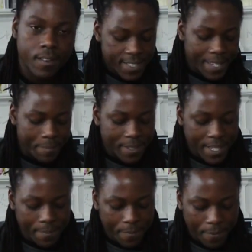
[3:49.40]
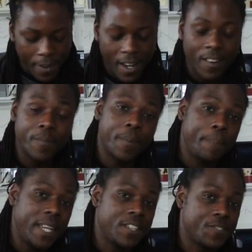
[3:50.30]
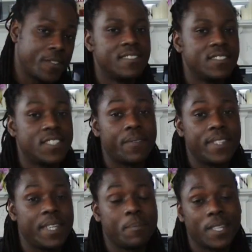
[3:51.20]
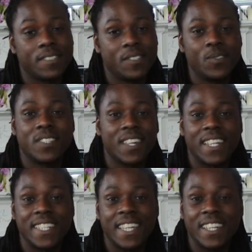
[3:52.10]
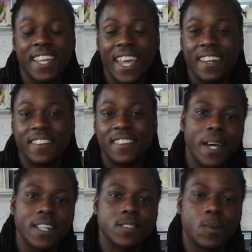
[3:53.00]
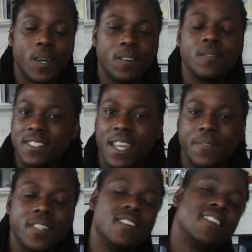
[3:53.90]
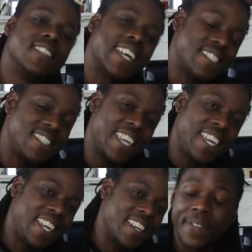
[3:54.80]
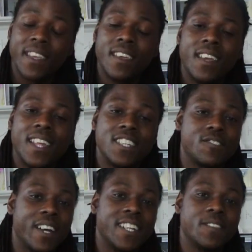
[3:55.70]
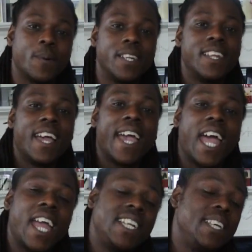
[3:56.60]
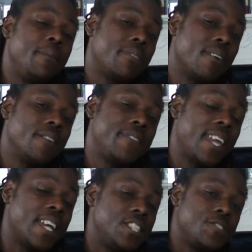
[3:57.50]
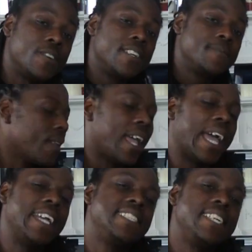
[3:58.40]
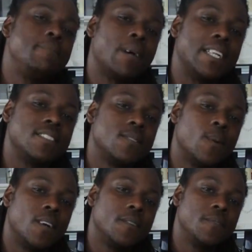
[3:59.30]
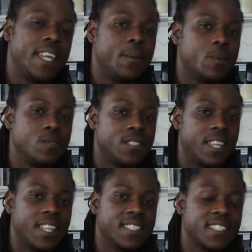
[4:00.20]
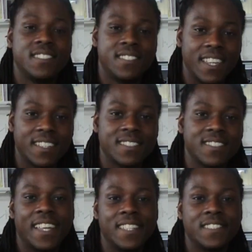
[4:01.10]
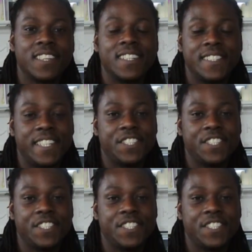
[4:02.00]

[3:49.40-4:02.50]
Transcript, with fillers: seventeenth fret of the B string. seventeen plus two is nineteen again. Minus twelve, seven, that's E. Let's try another one. eighteenth fret of the A string. eighteen minus twelve equals six. six is D